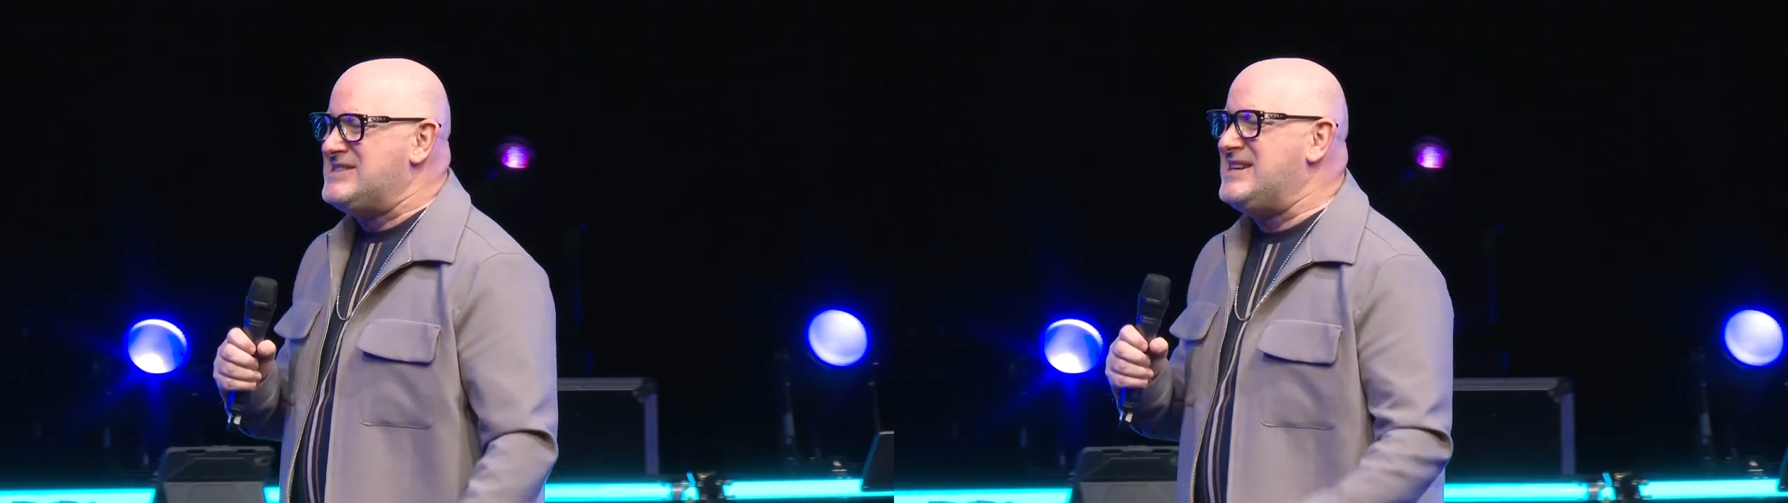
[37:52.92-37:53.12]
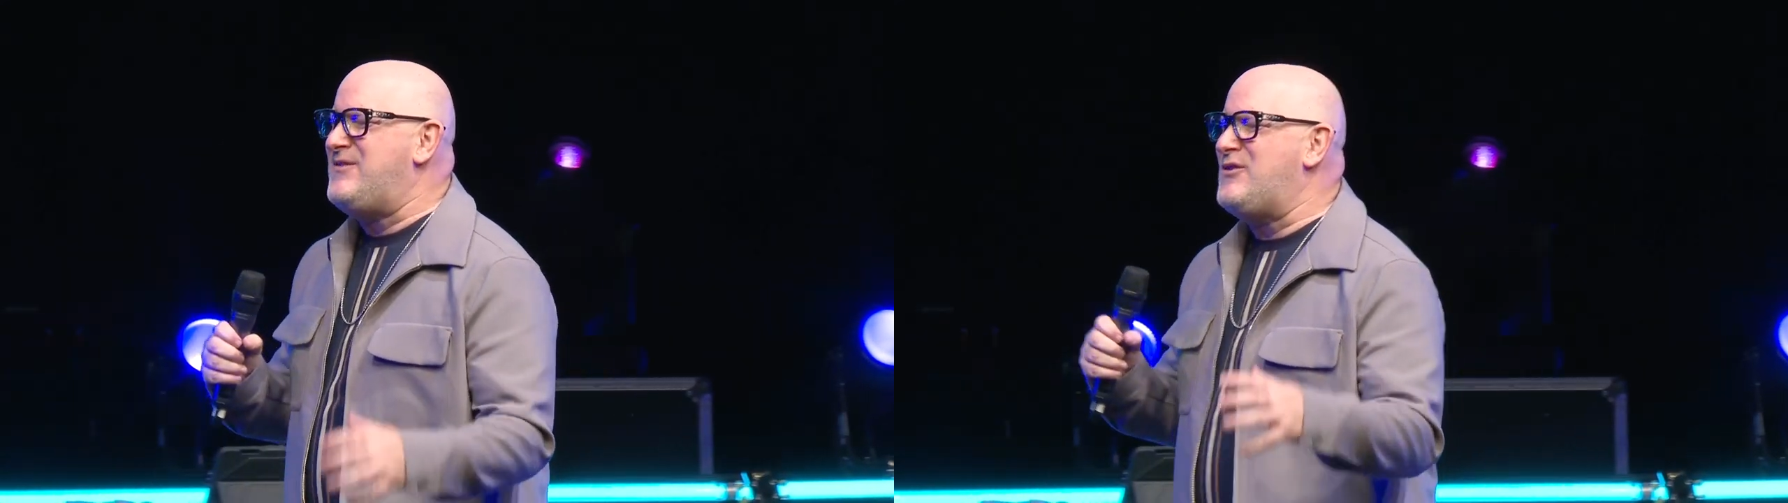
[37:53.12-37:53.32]

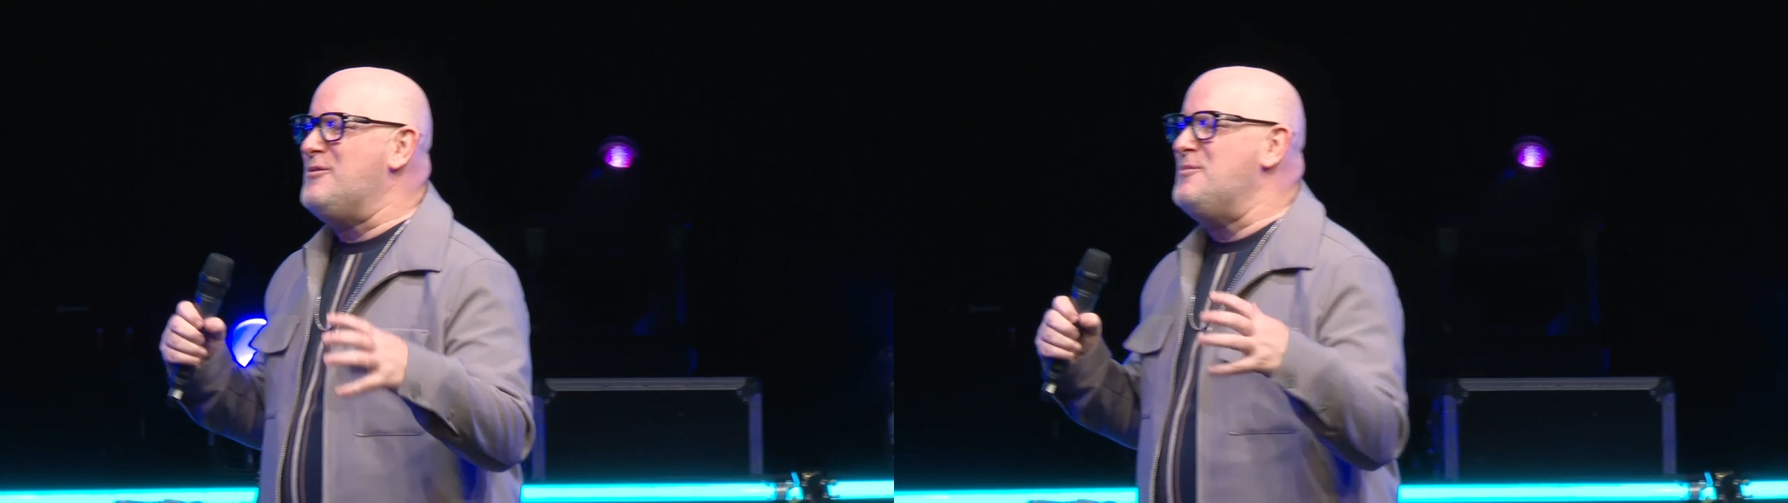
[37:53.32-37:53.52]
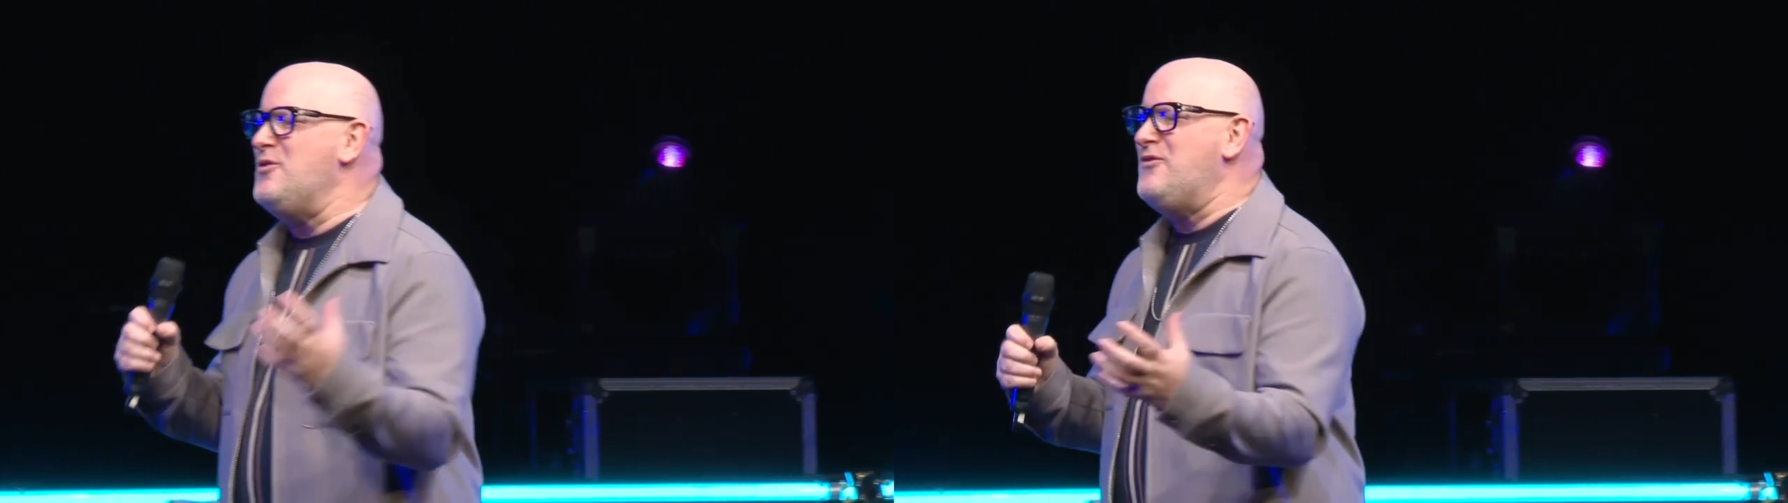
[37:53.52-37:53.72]
See, for
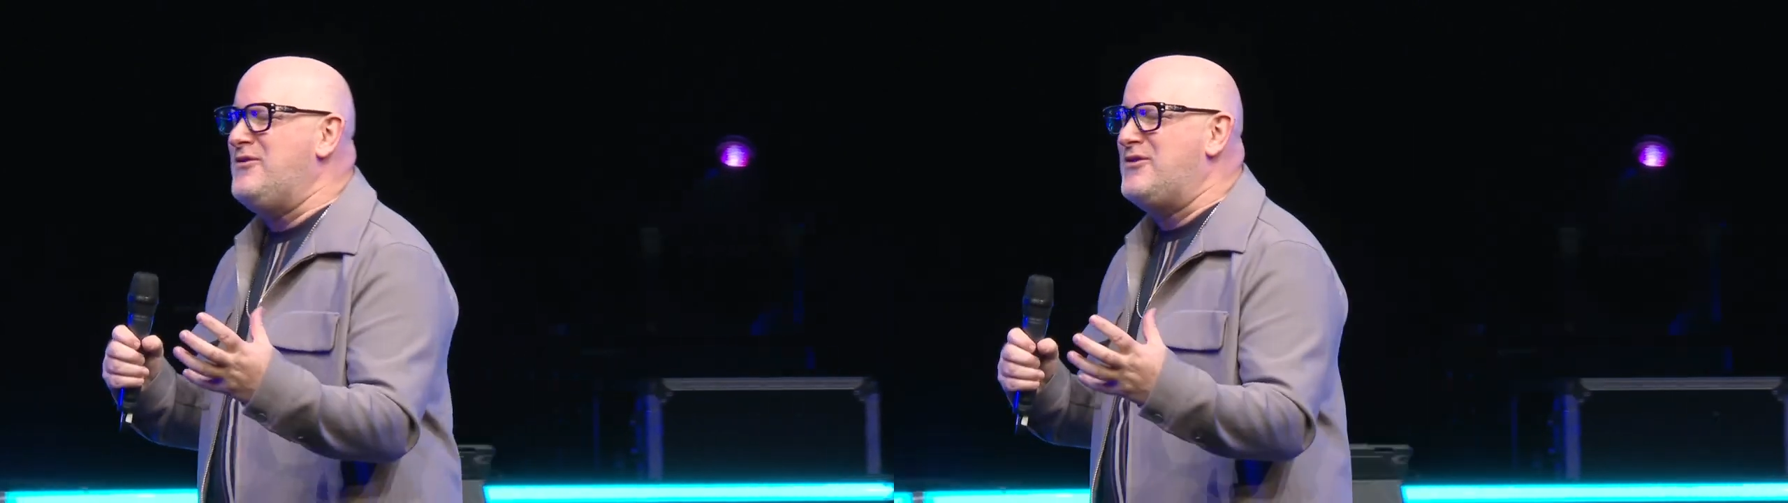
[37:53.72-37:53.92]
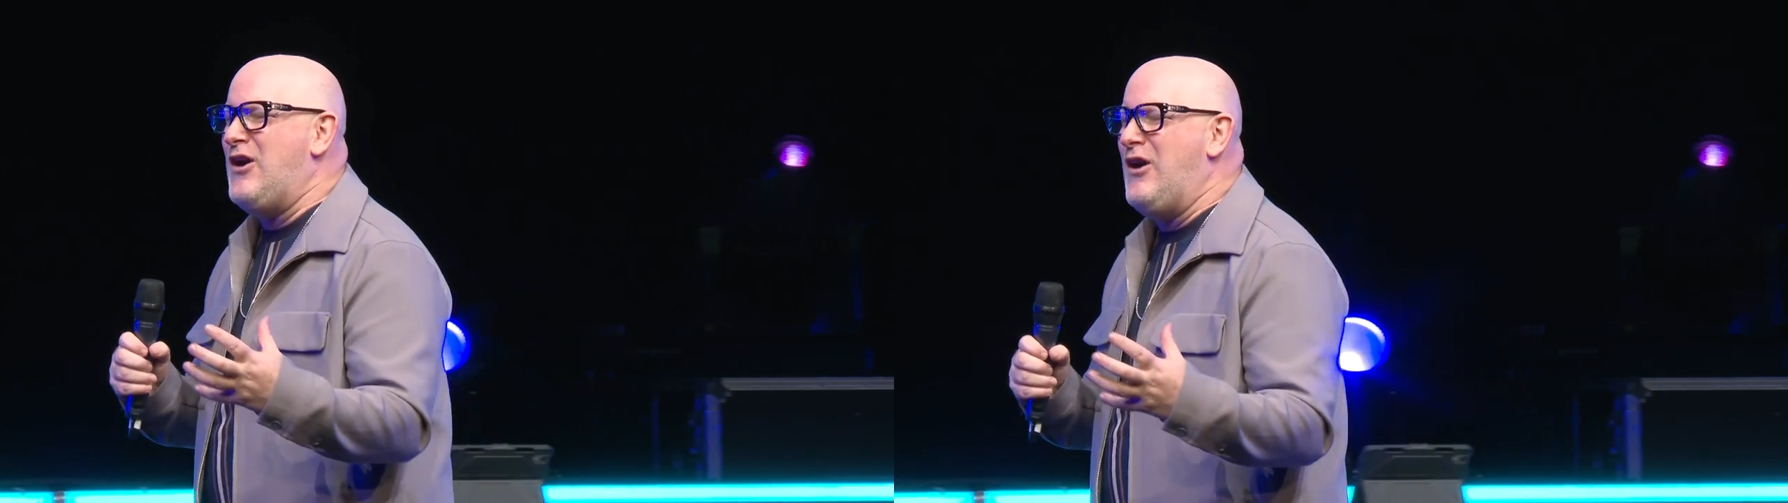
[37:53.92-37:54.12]
a move
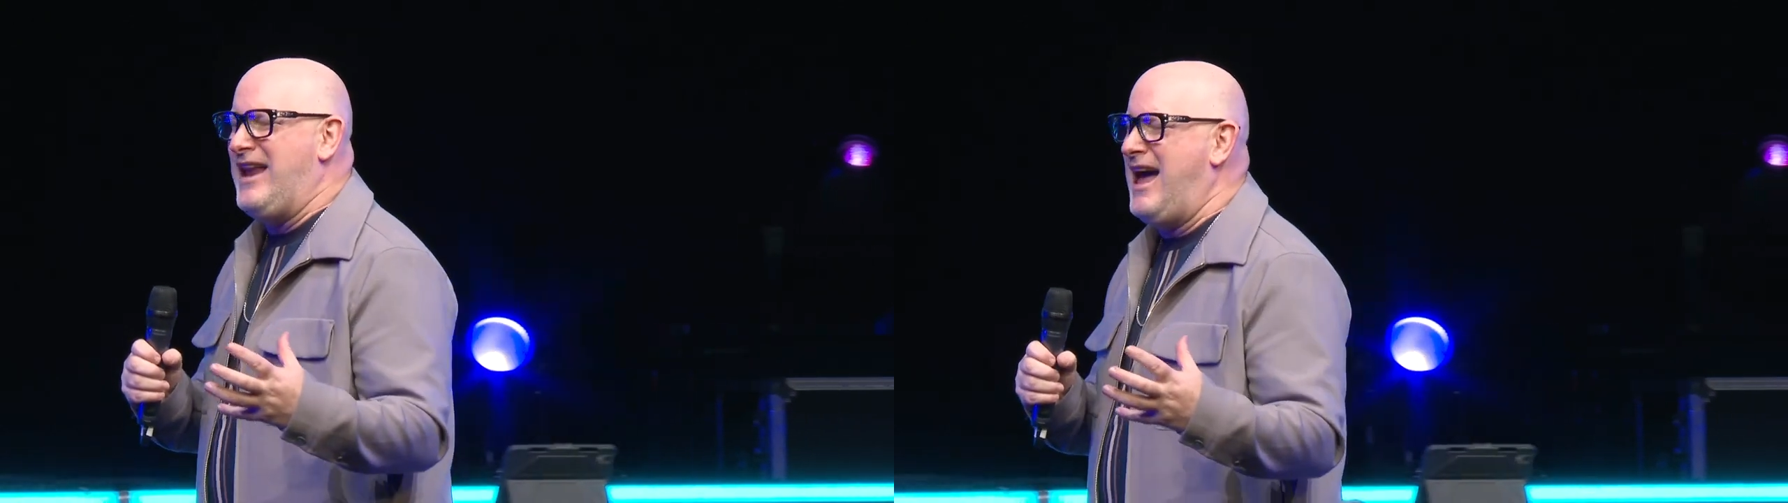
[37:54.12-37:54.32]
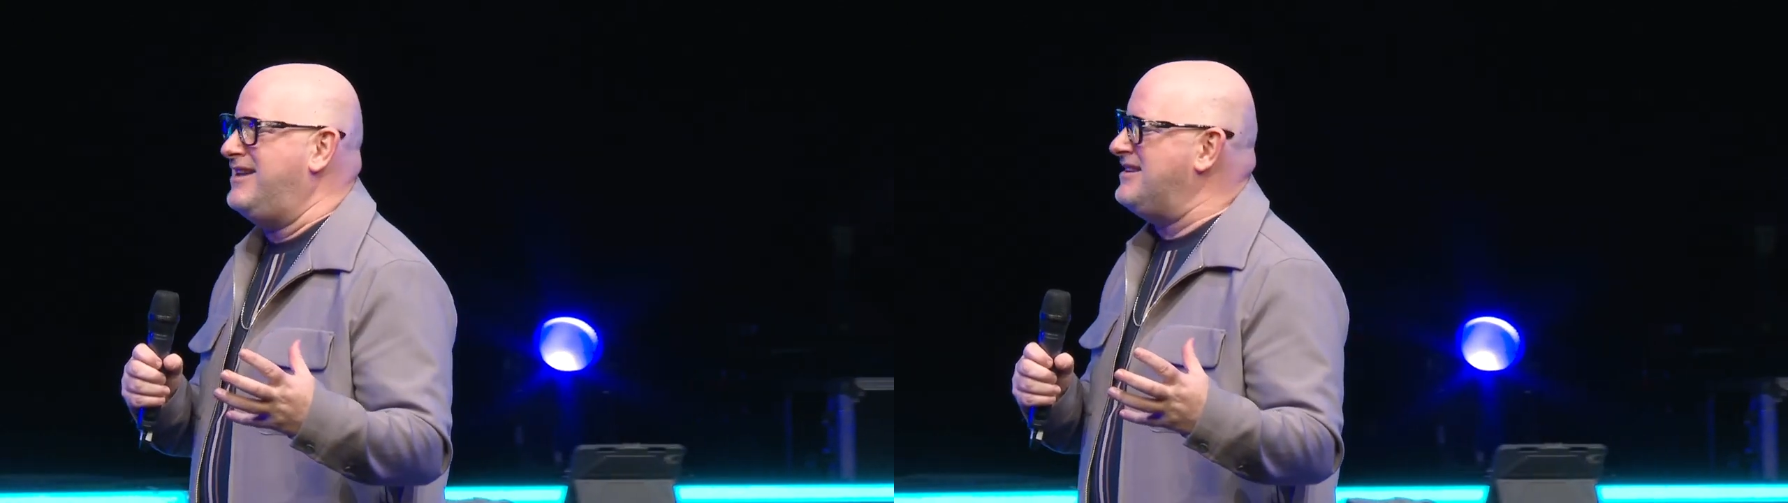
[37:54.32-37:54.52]
of God
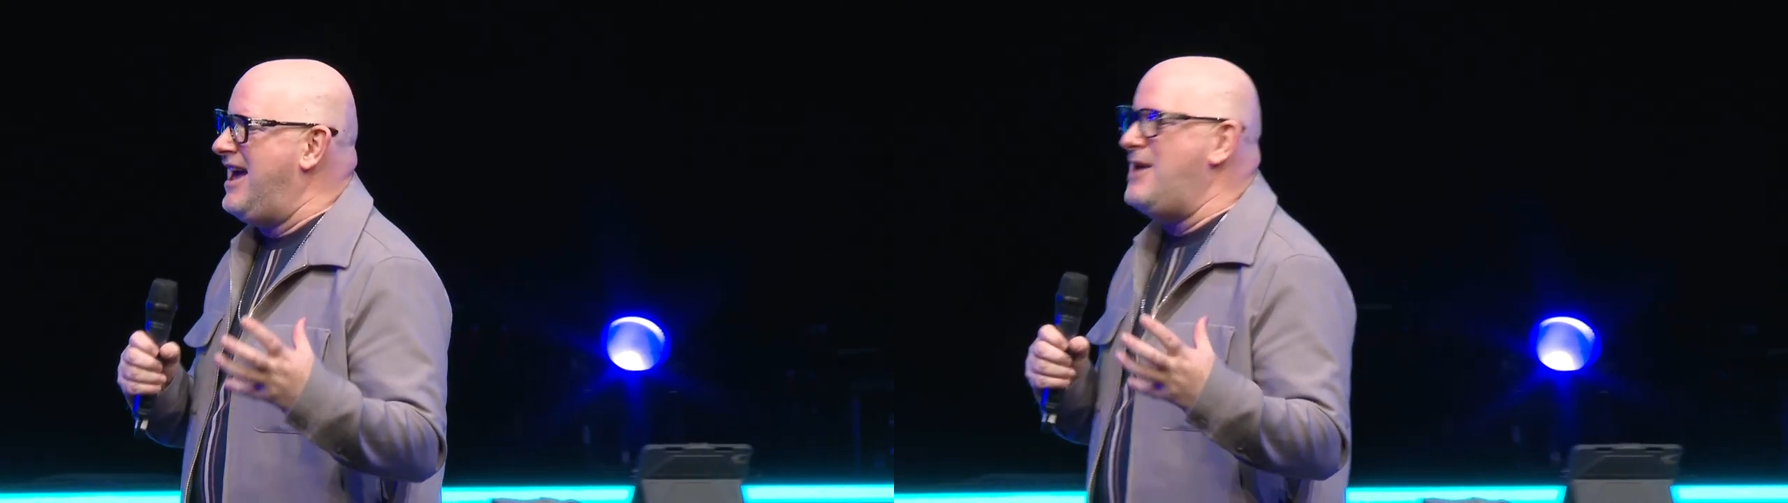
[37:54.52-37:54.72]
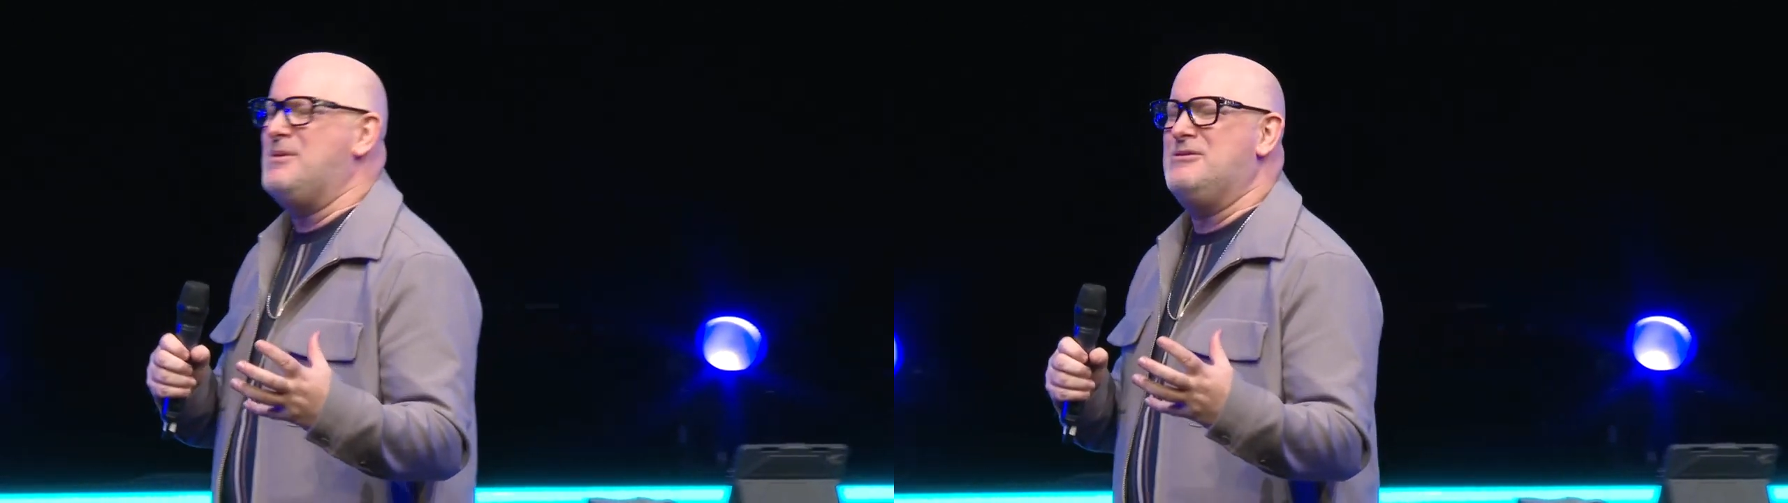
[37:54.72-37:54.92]
to
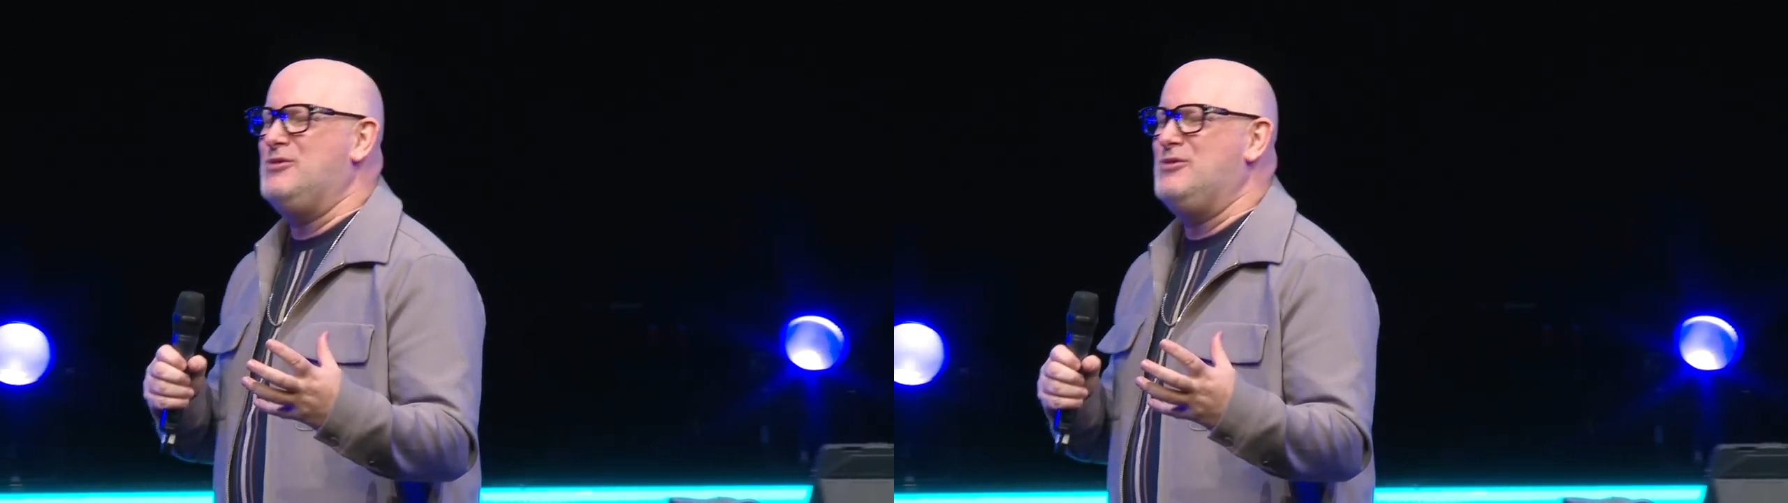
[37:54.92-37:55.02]
happen,